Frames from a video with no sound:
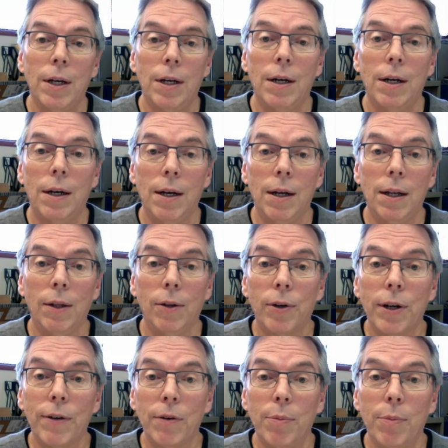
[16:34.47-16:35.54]

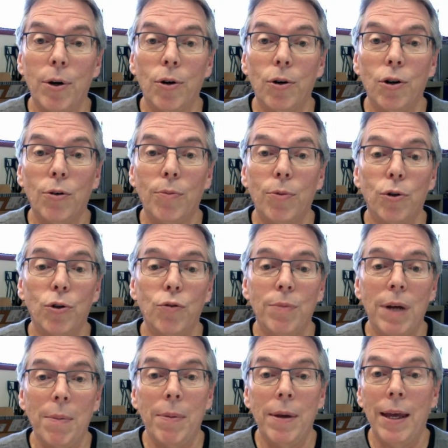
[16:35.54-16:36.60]
learning from home or who
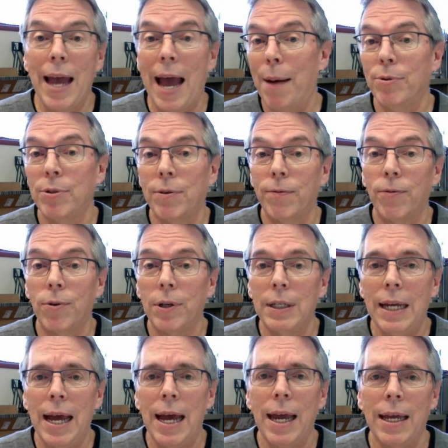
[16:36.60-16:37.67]
may be absent for a
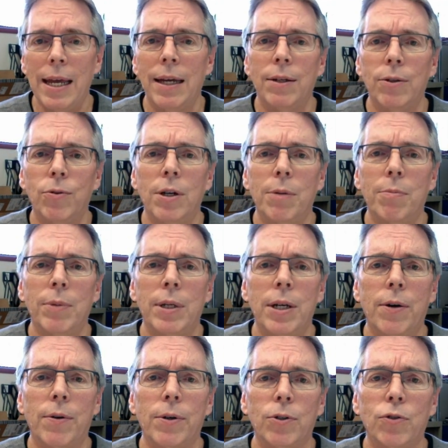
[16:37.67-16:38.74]
day and doing
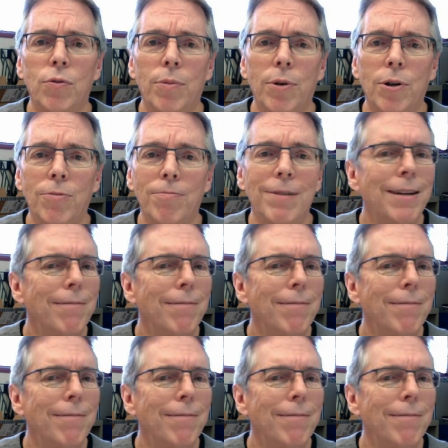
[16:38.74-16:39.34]
materials from home,